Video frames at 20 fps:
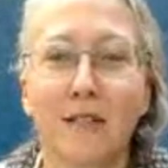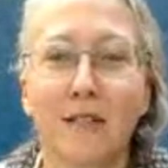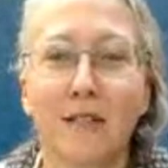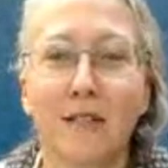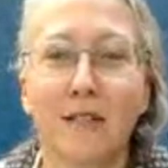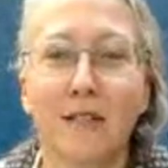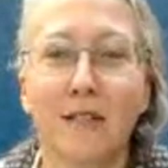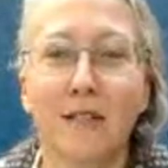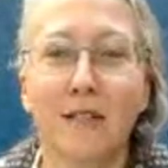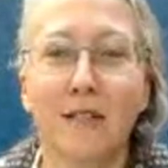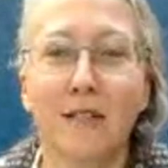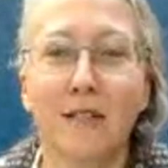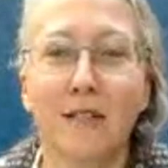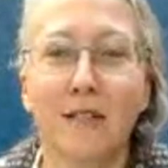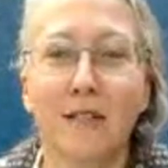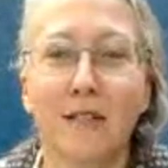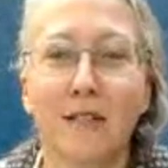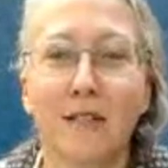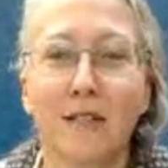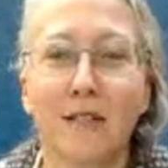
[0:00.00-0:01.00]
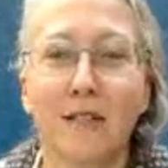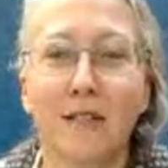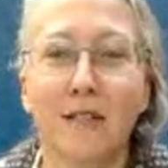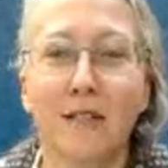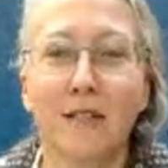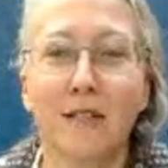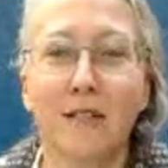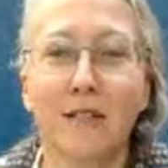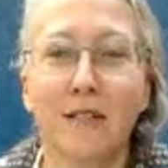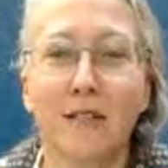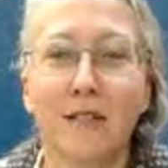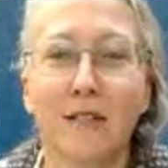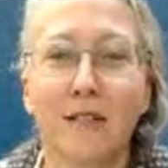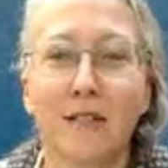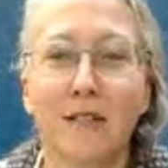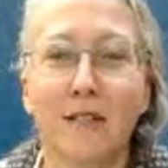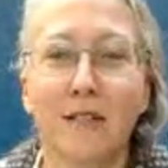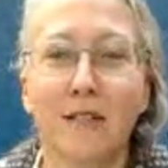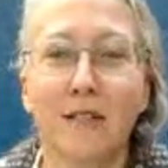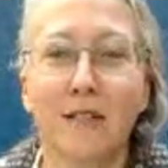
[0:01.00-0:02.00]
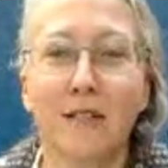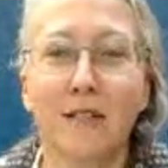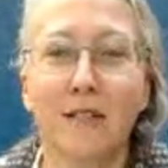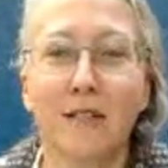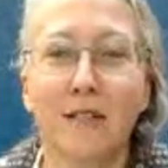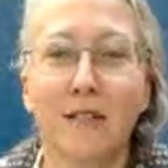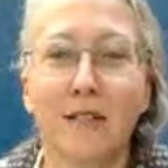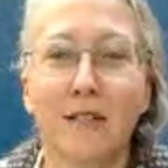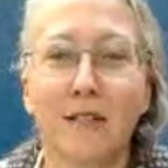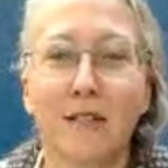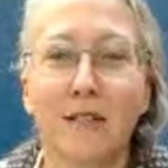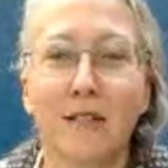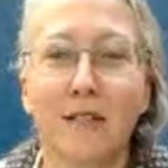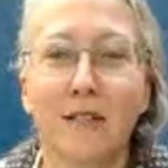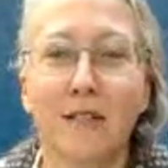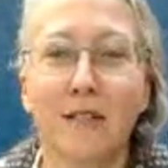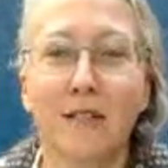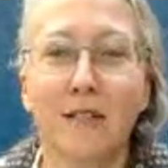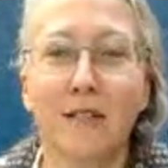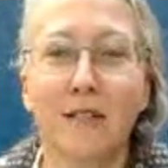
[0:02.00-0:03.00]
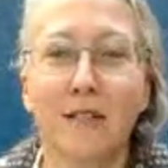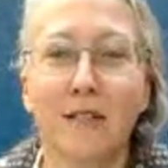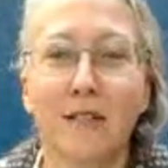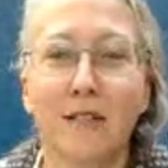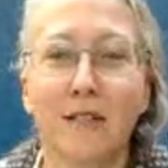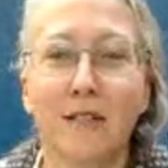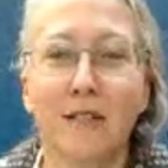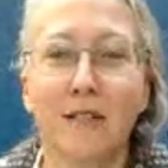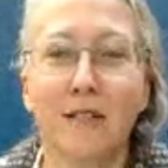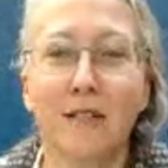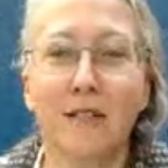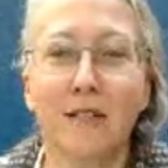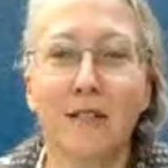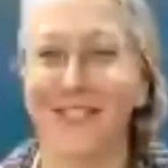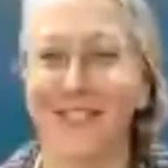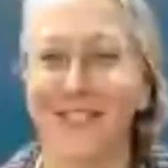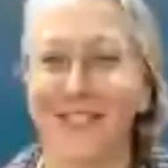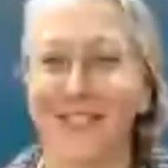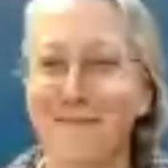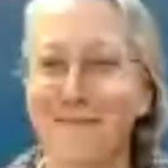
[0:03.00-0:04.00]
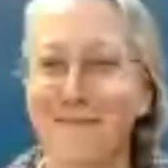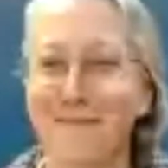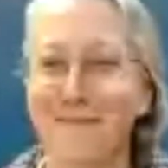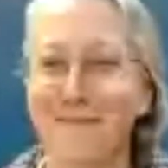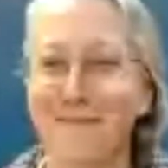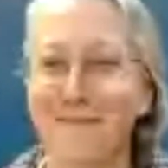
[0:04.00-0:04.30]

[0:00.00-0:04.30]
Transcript: your favorite creative outlet, and how long you've been doing it, that kind of stuff.